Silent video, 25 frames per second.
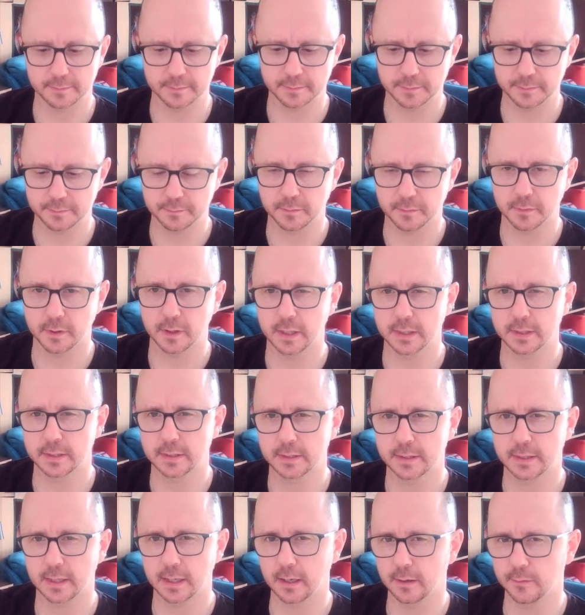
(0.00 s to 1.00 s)
Might
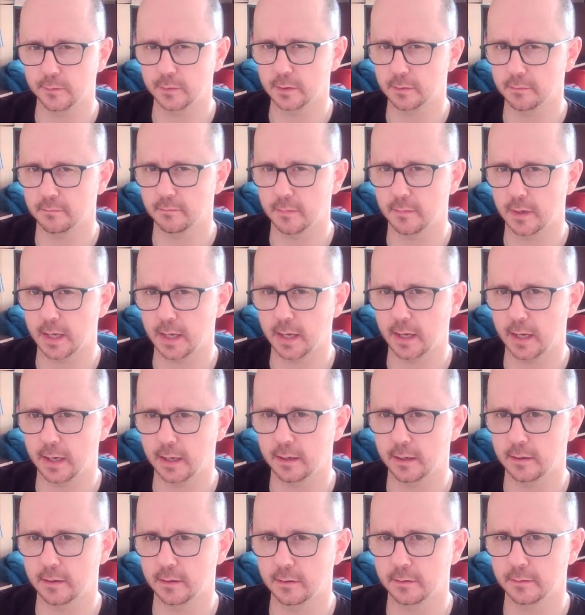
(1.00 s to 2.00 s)
start with
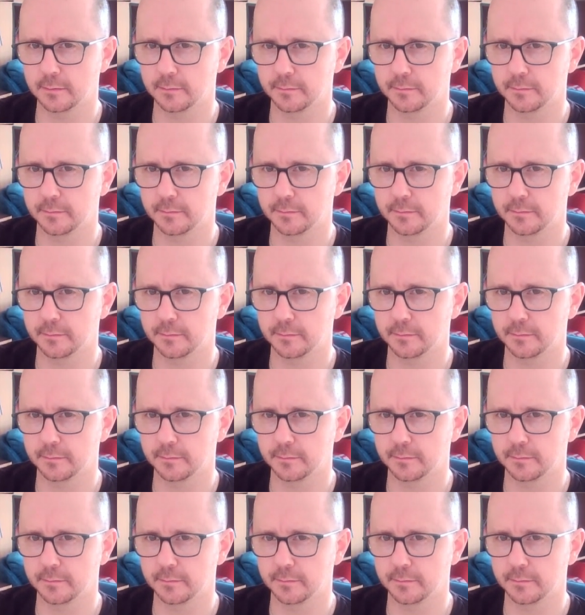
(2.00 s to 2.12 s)
man.